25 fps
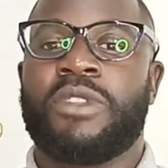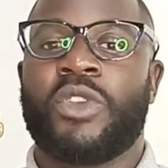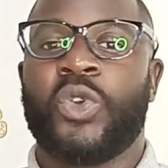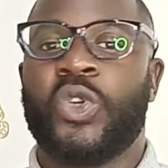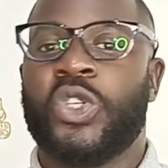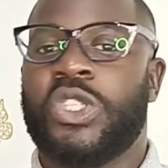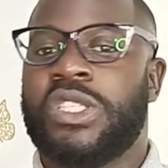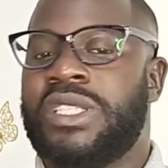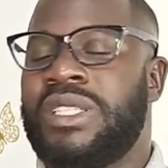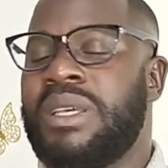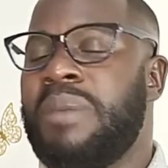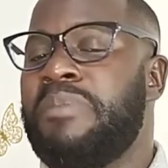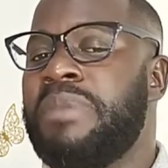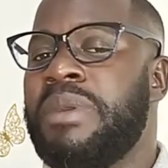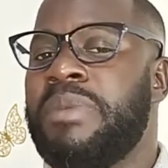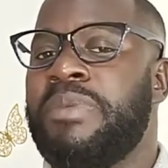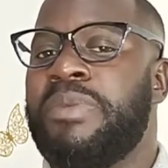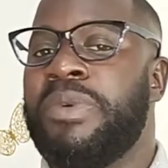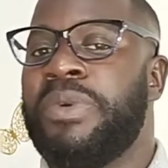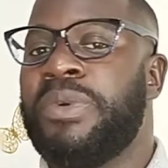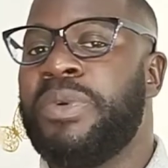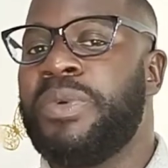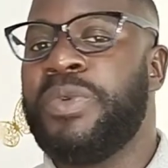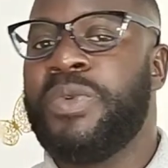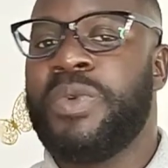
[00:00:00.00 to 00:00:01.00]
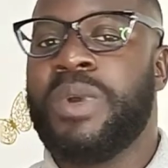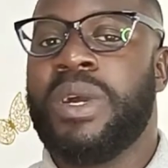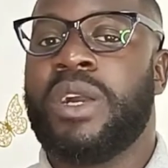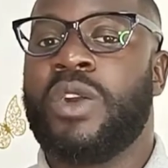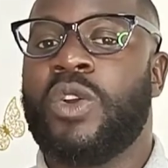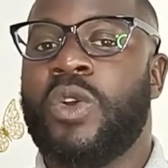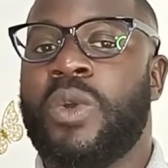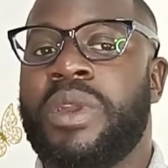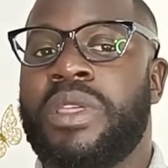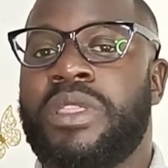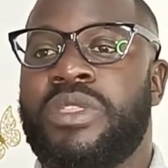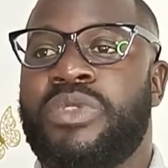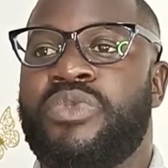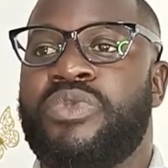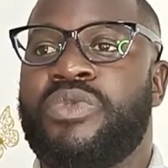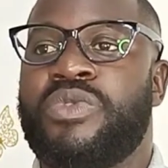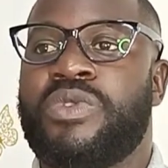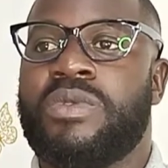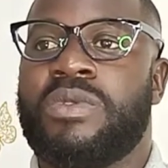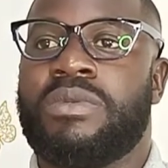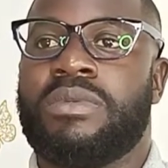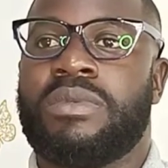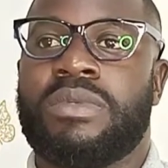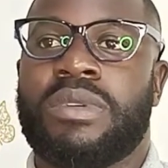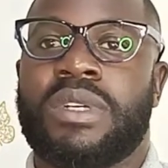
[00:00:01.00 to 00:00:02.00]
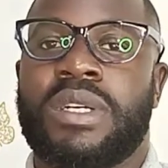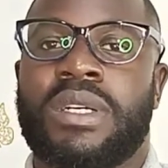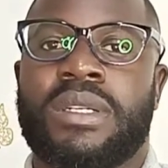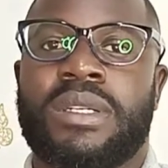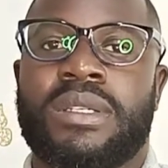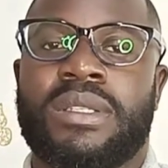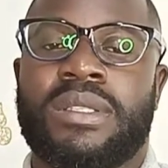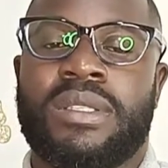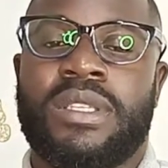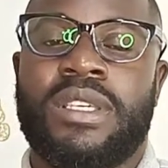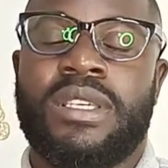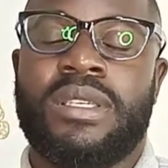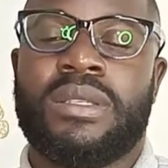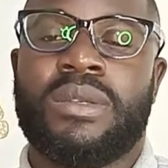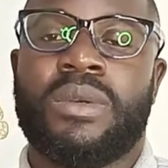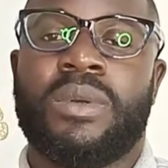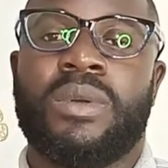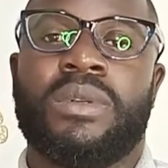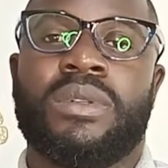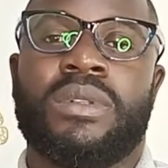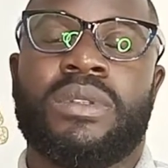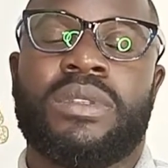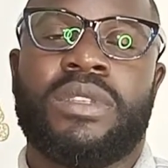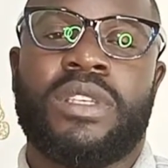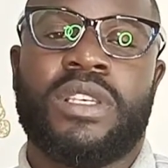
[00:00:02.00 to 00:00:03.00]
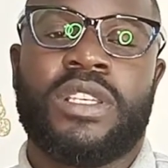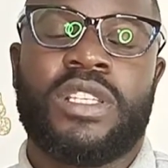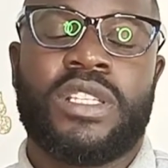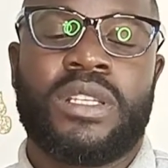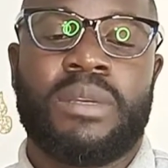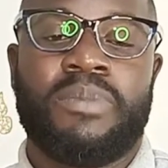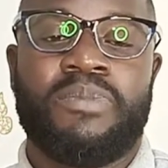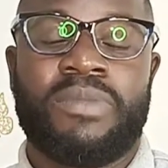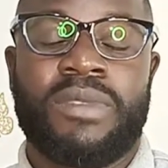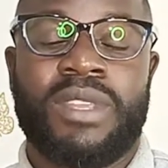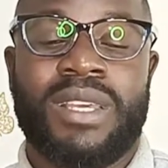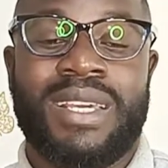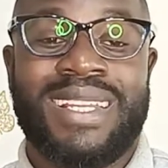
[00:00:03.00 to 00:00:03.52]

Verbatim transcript: Because some people who are going through uh, this old system,